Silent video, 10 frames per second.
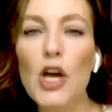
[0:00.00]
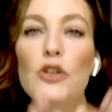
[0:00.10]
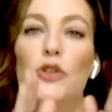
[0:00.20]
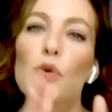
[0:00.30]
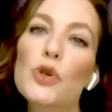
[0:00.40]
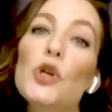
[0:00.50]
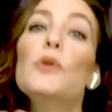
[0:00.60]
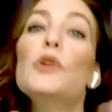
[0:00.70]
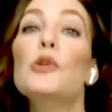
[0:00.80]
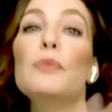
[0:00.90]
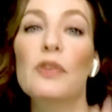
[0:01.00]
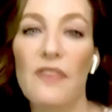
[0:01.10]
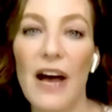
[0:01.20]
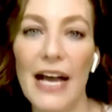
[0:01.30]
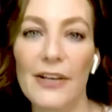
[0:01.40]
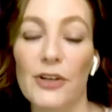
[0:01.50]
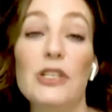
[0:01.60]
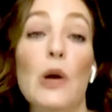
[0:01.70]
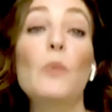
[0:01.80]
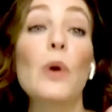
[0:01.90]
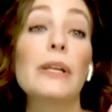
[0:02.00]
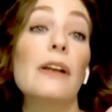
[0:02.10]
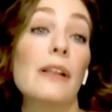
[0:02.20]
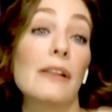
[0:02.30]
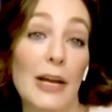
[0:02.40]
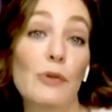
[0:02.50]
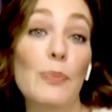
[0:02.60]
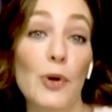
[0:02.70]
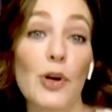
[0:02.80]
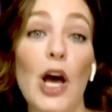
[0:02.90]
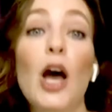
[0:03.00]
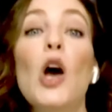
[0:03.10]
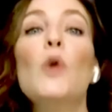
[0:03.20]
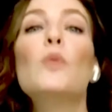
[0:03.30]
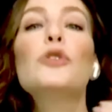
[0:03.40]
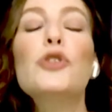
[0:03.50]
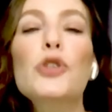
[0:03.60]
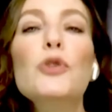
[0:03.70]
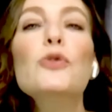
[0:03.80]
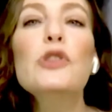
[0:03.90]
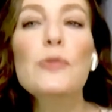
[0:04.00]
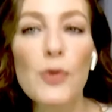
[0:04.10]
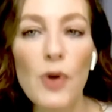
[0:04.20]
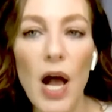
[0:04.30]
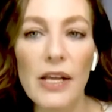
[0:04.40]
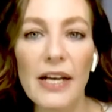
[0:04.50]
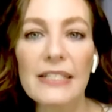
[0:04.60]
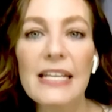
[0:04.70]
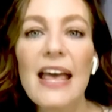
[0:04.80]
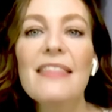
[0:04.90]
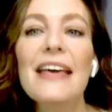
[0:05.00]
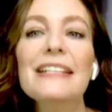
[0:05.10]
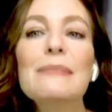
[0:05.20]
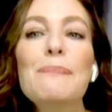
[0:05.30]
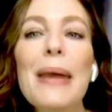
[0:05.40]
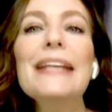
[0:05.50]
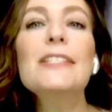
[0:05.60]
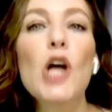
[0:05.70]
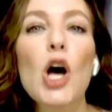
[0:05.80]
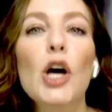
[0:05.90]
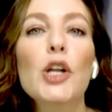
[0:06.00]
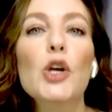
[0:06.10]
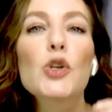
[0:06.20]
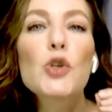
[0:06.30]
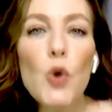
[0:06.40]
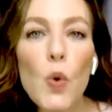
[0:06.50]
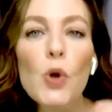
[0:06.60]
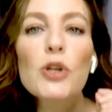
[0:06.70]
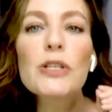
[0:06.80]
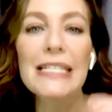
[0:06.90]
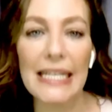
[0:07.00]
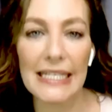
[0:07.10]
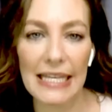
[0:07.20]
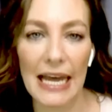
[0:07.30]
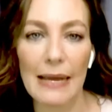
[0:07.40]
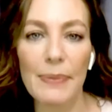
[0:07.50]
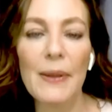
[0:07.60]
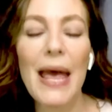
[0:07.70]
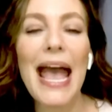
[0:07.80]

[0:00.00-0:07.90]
So you and your provider, someone like Roberta, will choose the product that is based on your skin type